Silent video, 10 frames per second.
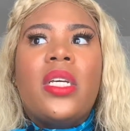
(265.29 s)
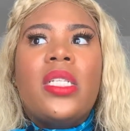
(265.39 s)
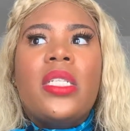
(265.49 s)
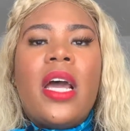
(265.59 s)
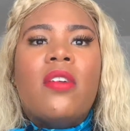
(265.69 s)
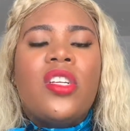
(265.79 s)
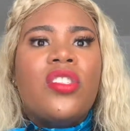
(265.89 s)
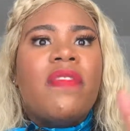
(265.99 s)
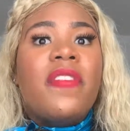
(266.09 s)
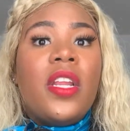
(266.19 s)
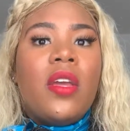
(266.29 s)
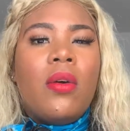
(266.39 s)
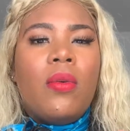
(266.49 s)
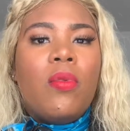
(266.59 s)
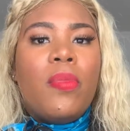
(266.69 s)
does now is there's a
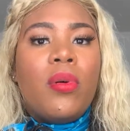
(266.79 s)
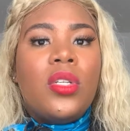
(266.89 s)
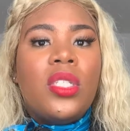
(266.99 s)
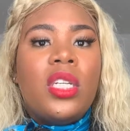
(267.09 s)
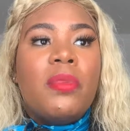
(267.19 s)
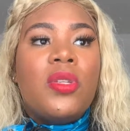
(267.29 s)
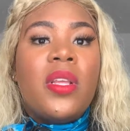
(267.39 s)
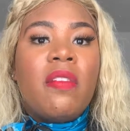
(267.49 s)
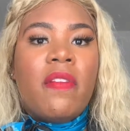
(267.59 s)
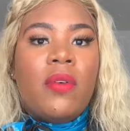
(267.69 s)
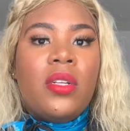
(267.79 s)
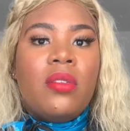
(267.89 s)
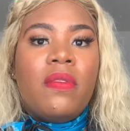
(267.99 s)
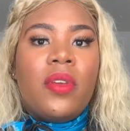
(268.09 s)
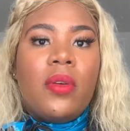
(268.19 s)
video portion between the phone
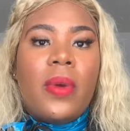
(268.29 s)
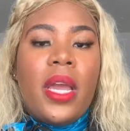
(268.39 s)
interview